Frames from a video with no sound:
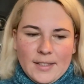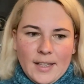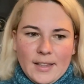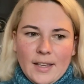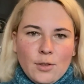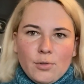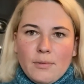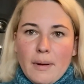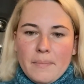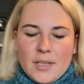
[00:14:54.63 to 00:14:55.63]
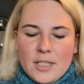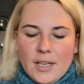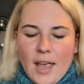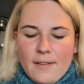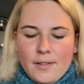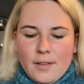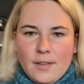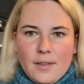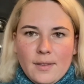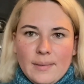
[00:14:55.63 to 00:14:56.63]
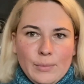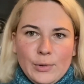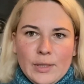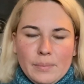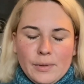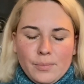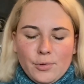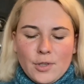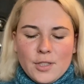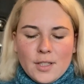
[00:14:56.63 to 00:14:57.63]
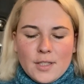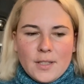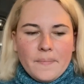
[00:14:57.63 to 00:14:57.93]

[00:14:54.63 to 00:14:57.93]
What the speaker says: Like I don't remember she having multiple projects.